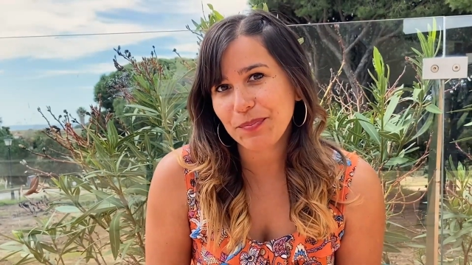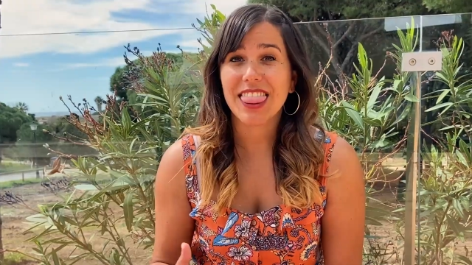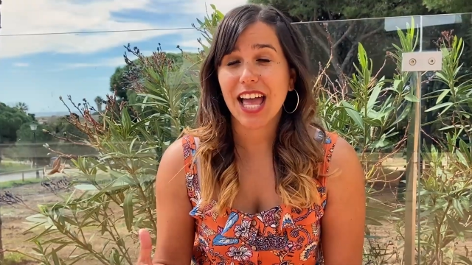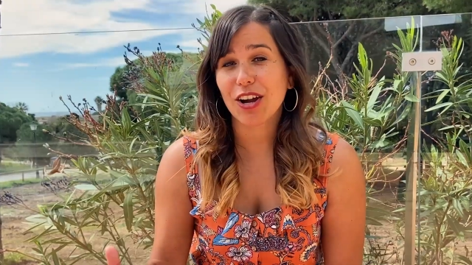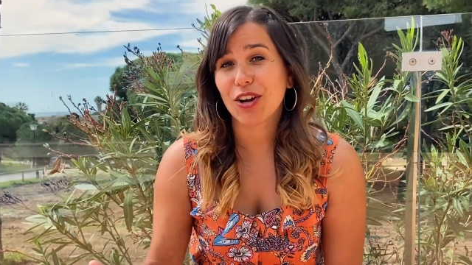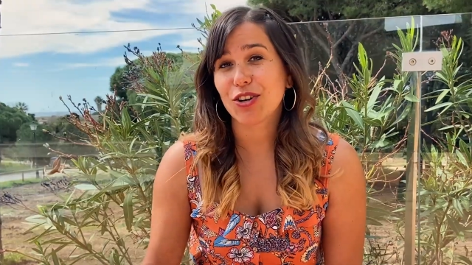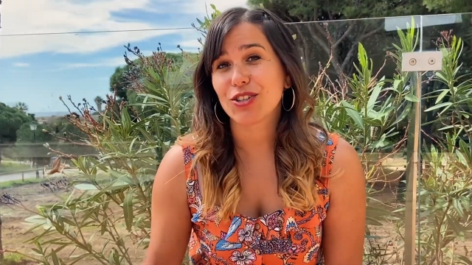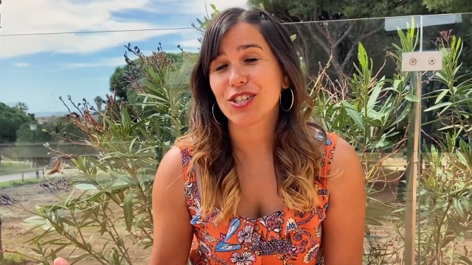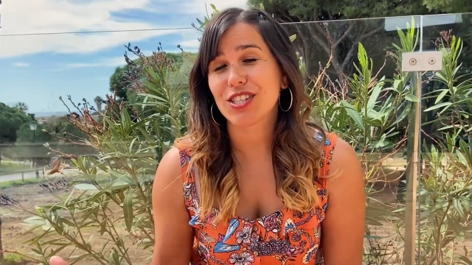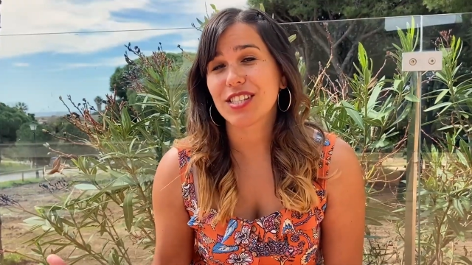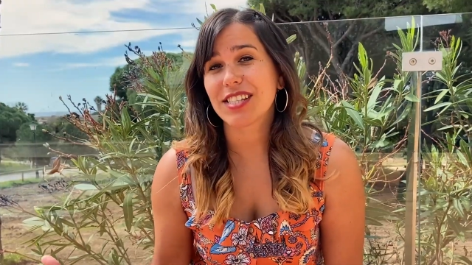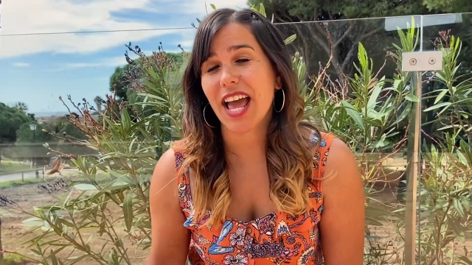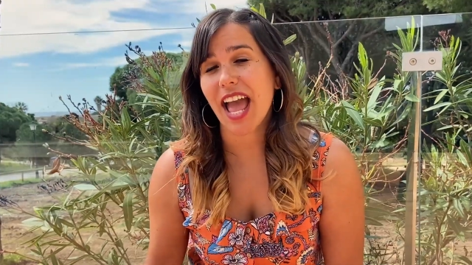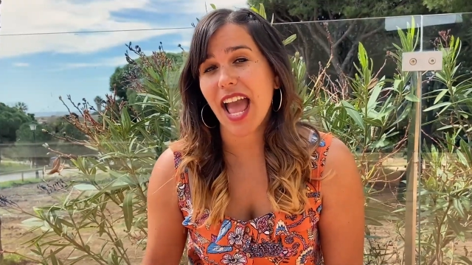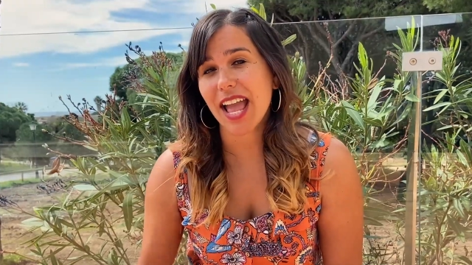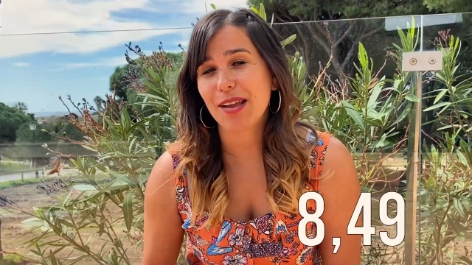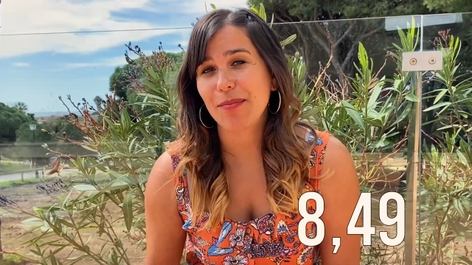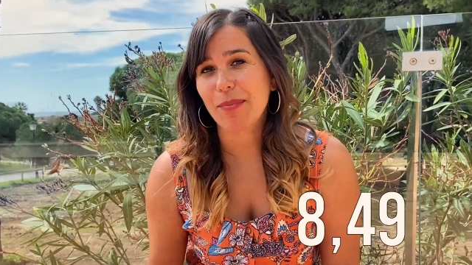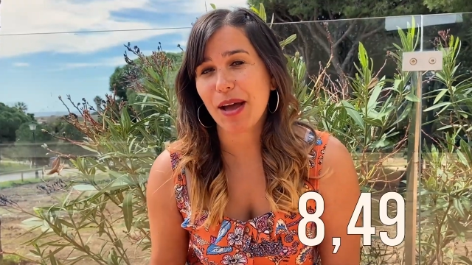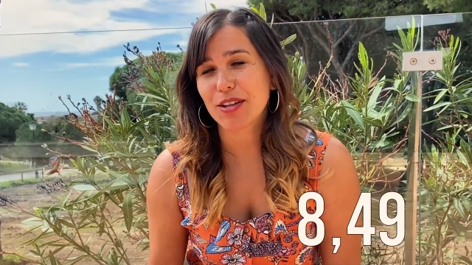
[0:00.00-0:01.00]
That costs
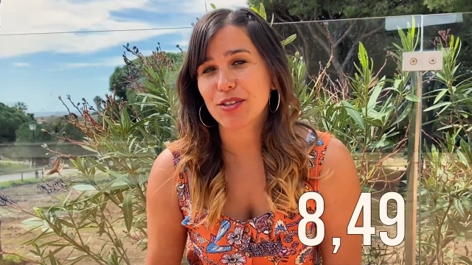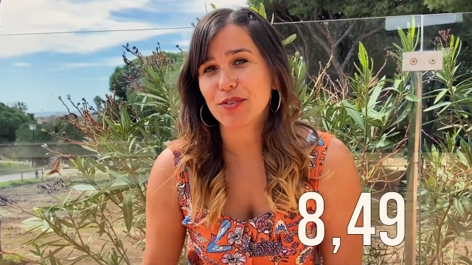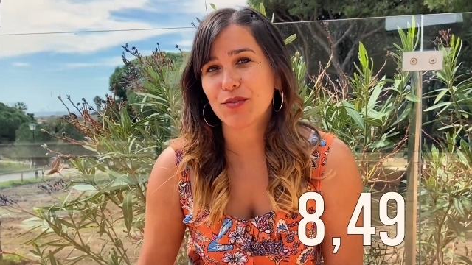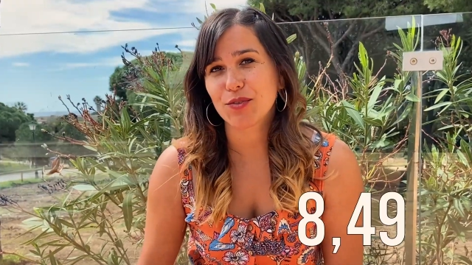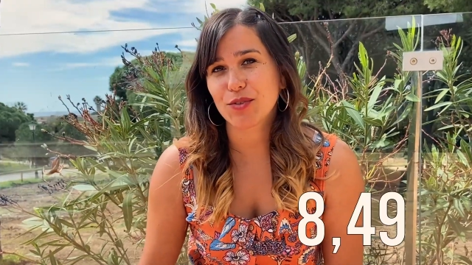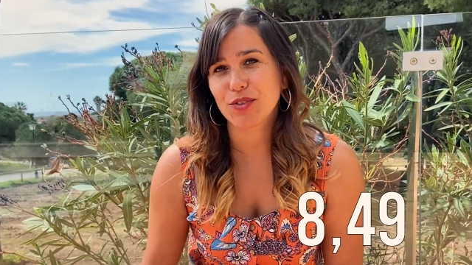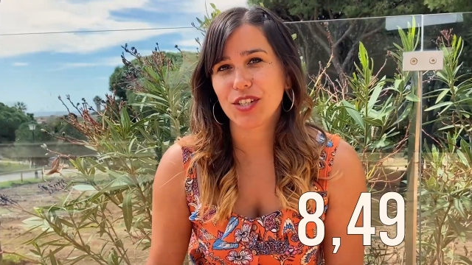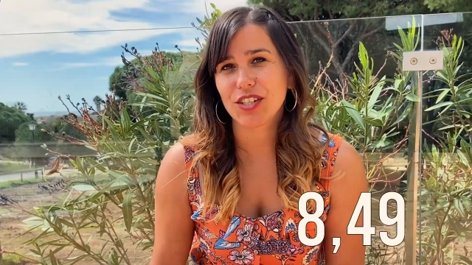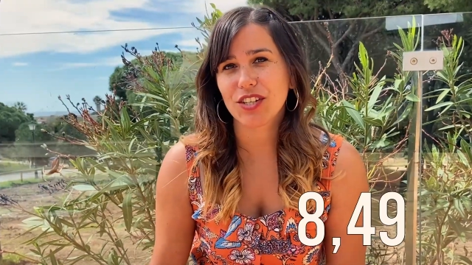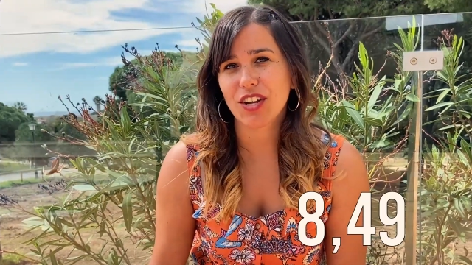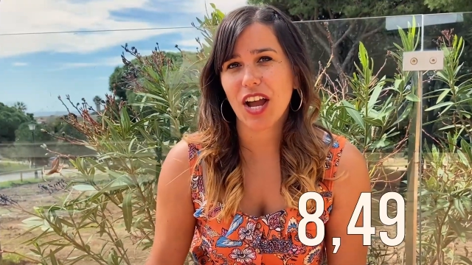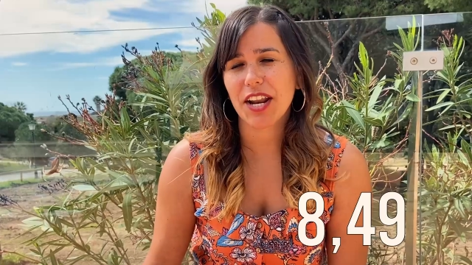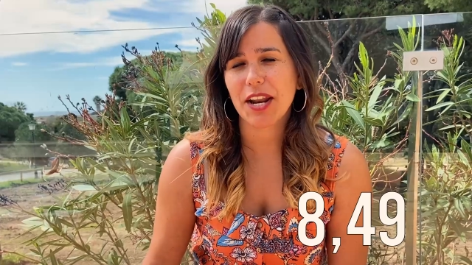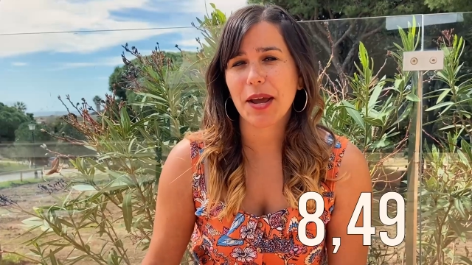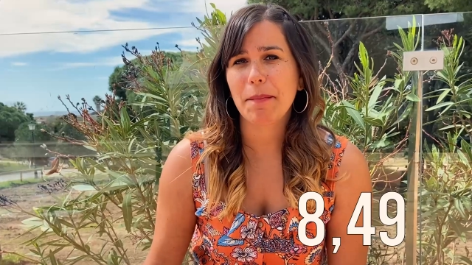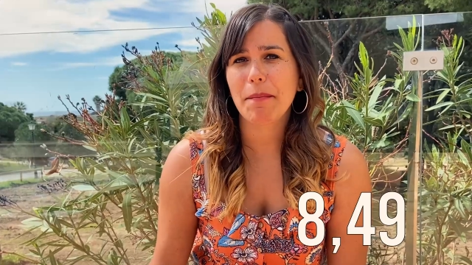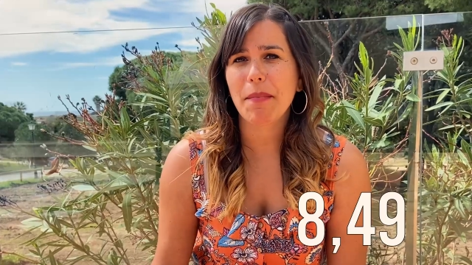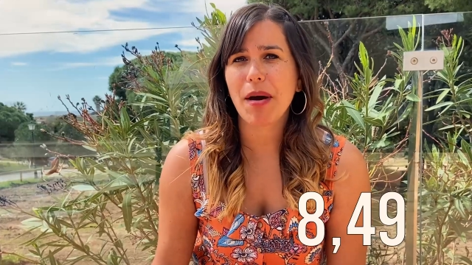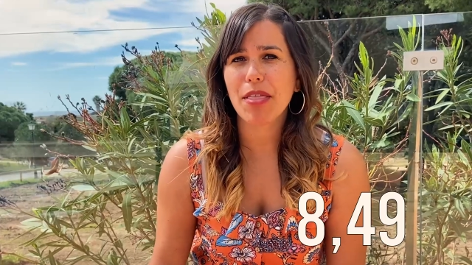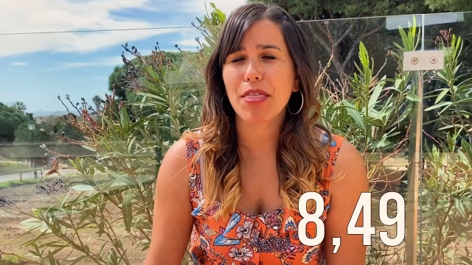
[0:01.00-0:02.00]
£8.49 a
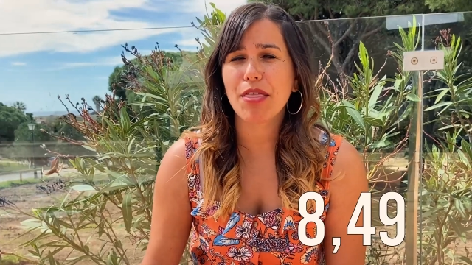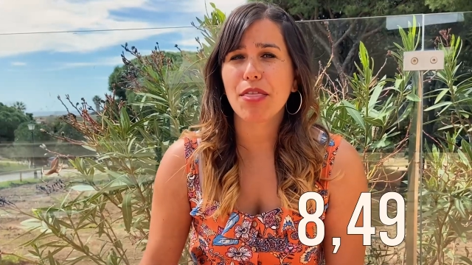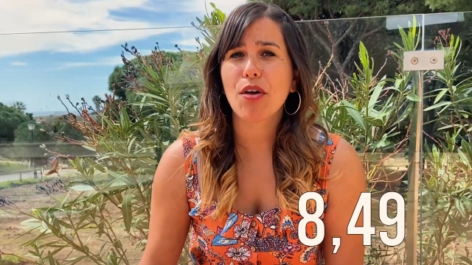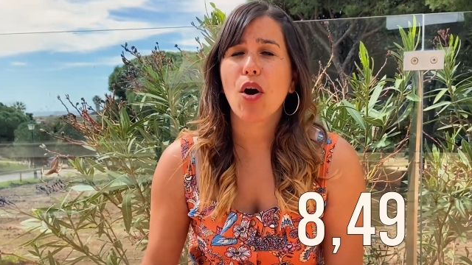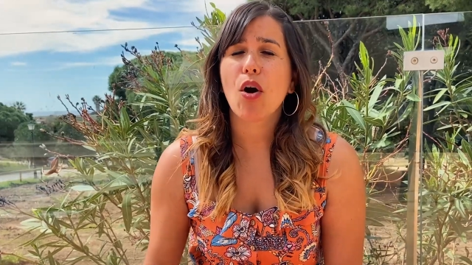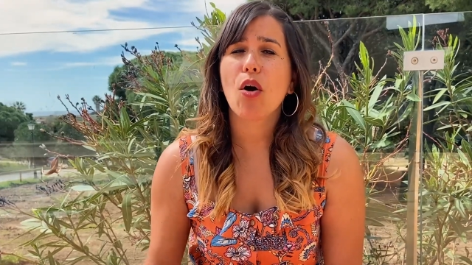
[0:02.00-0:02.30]
month,